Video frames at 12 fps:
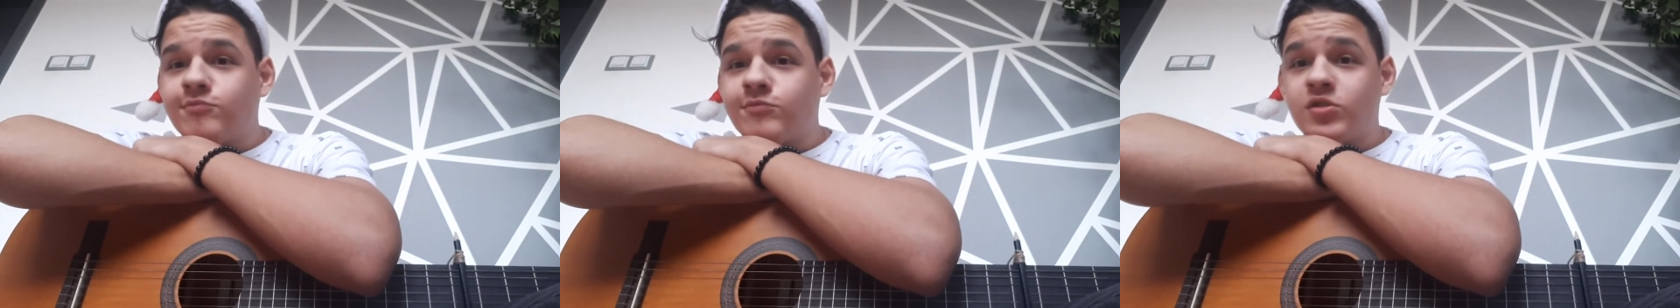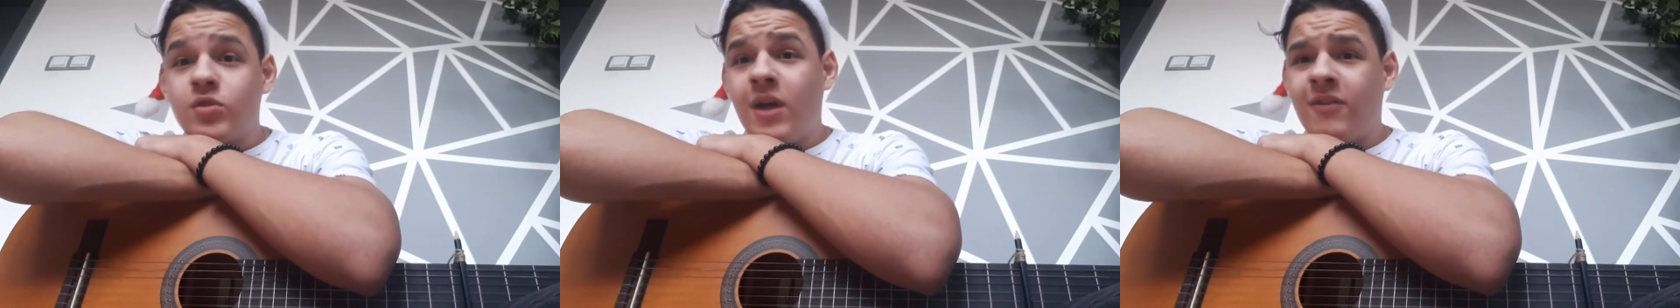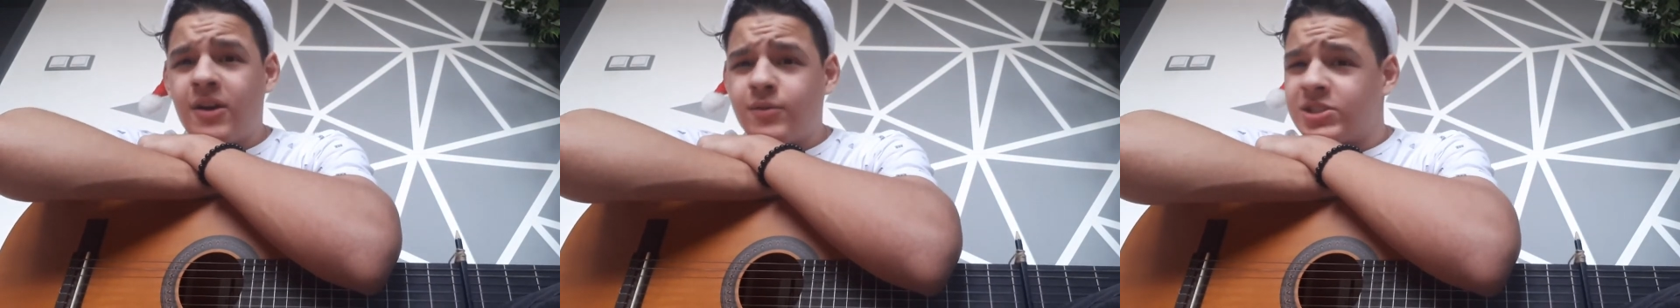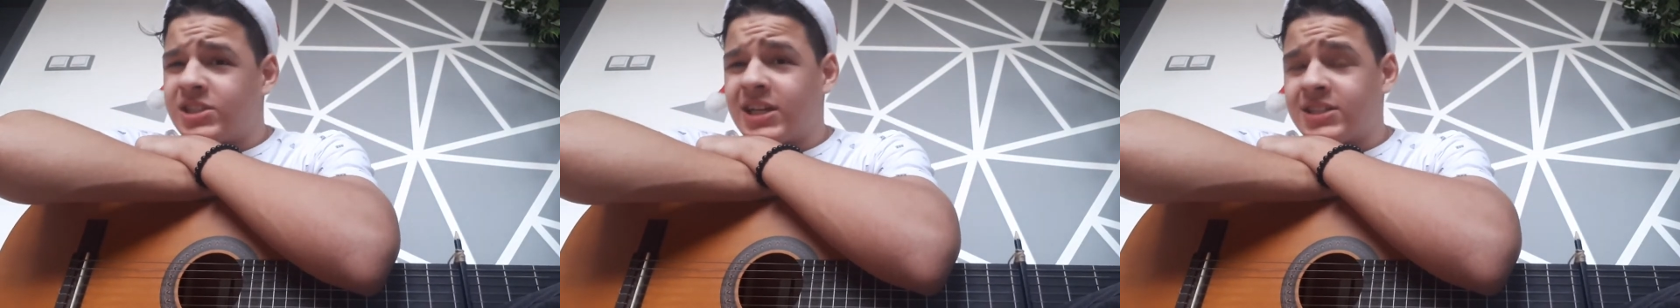12
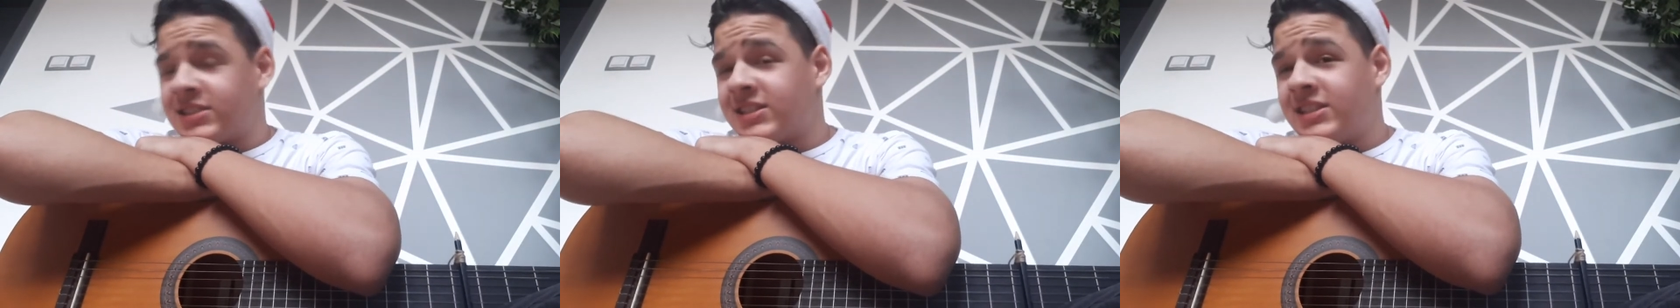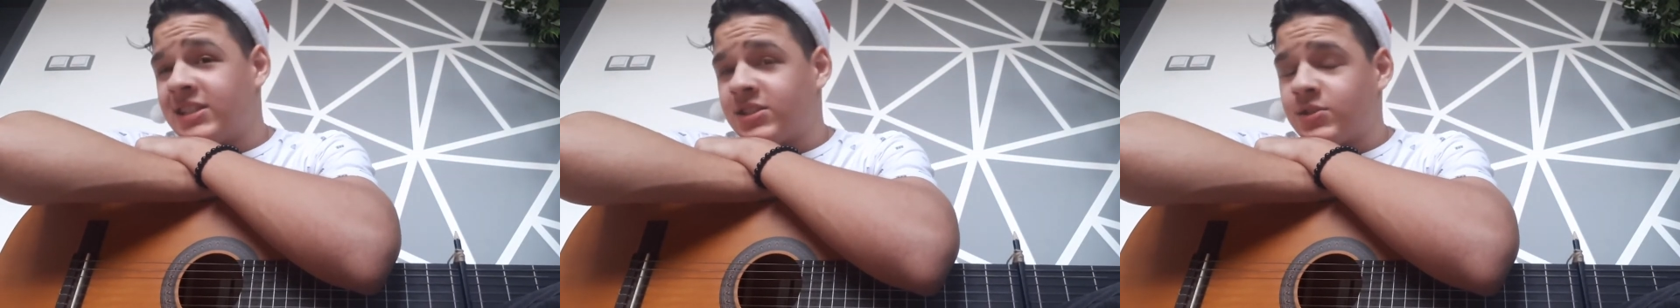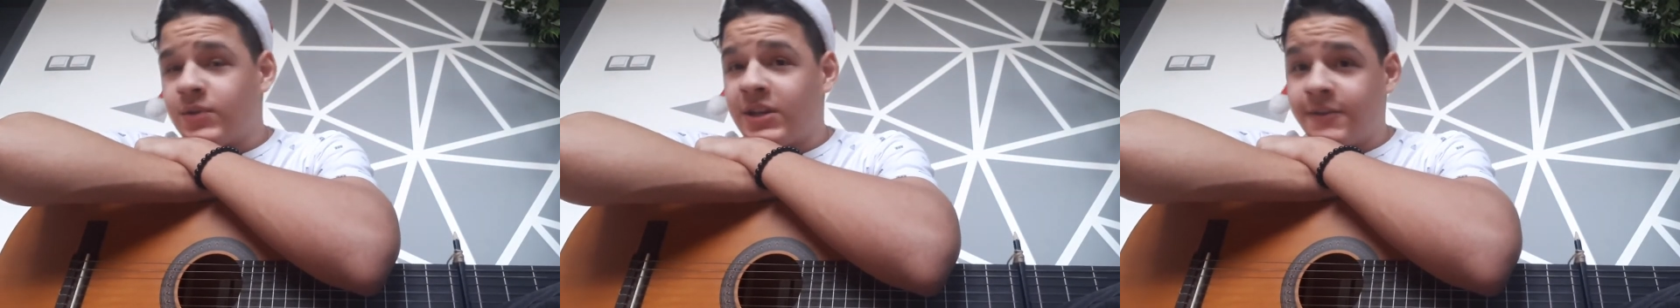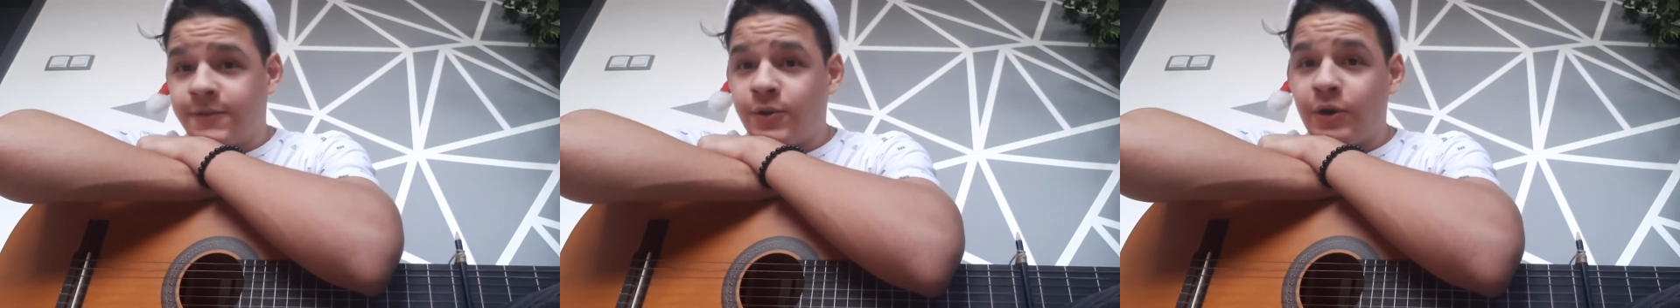hours actually, not
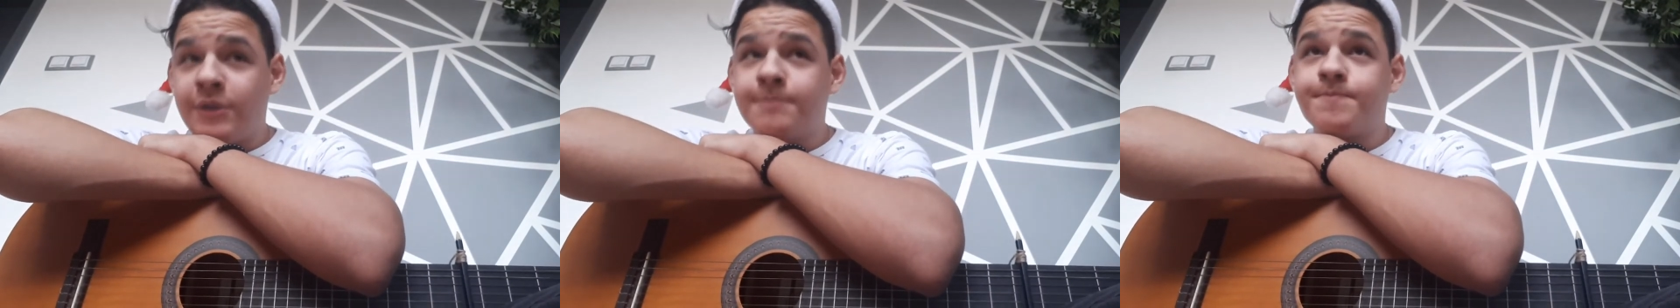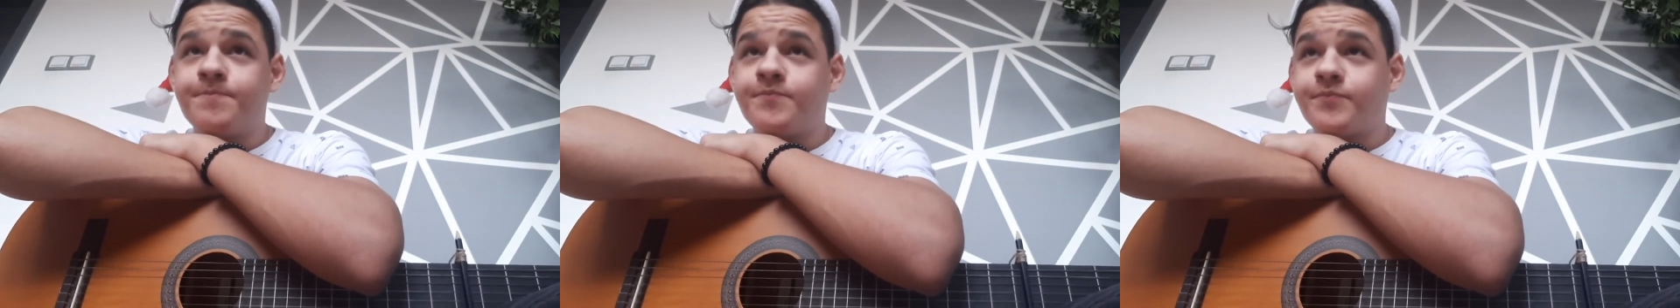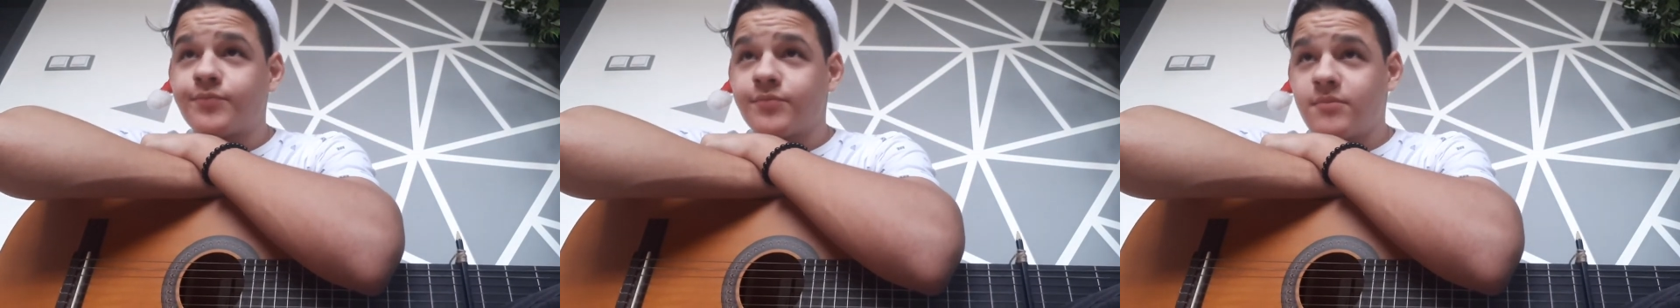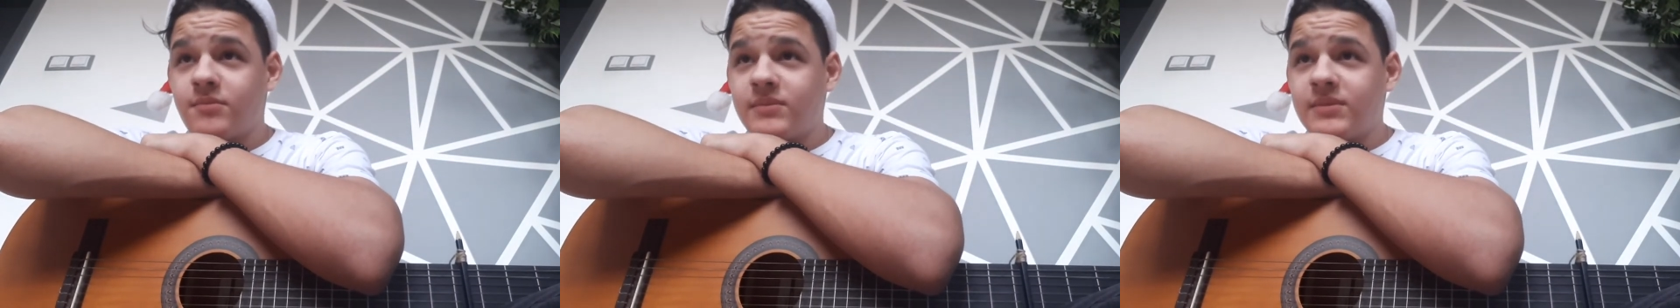24,
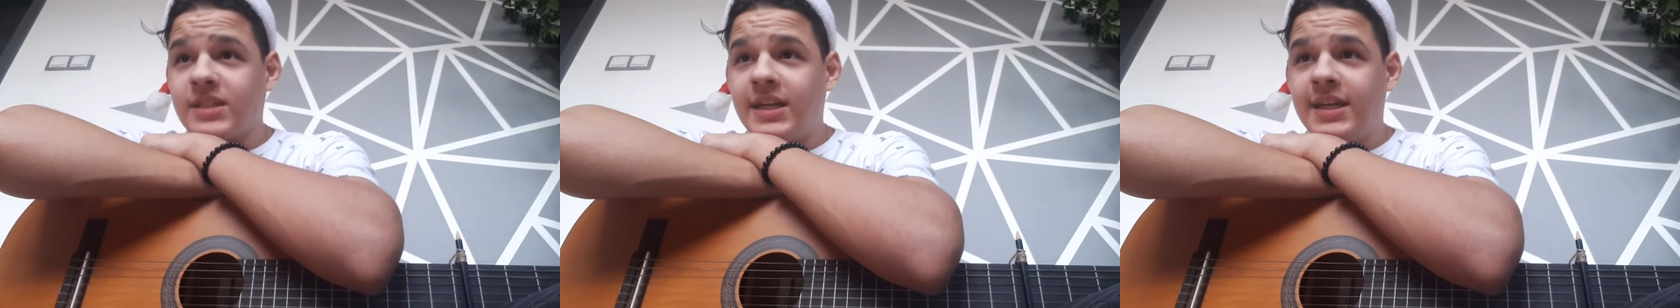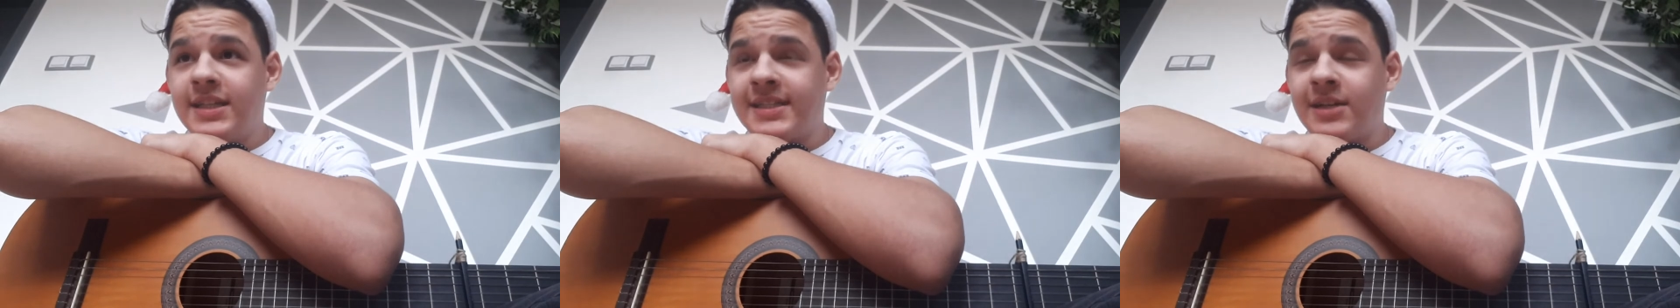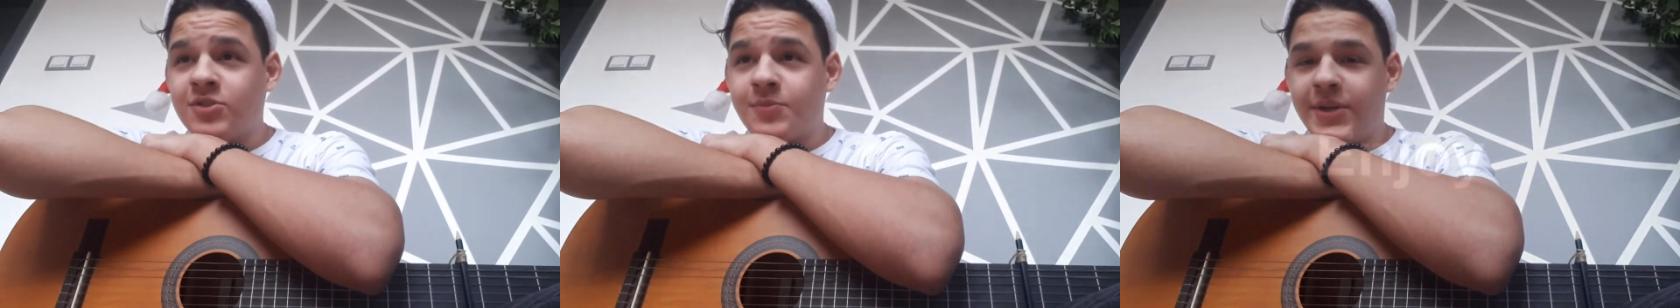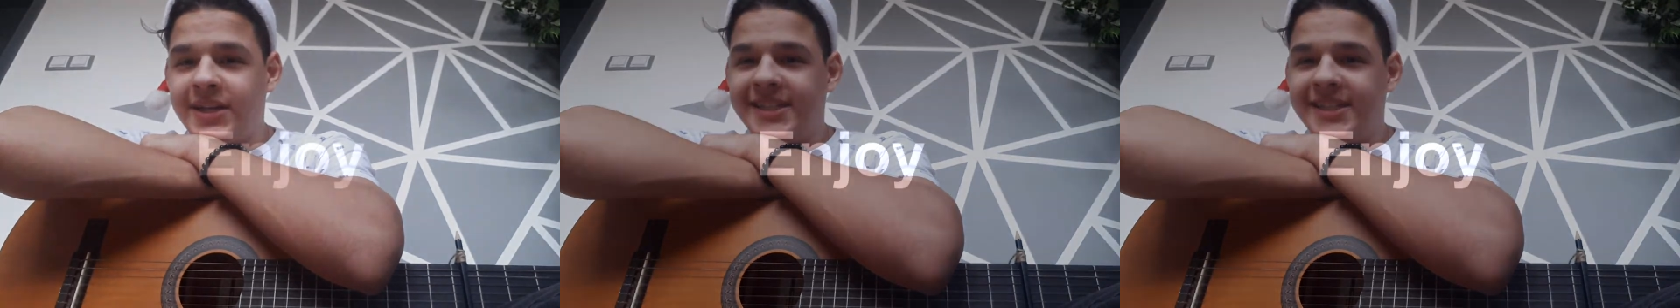it sounds pretty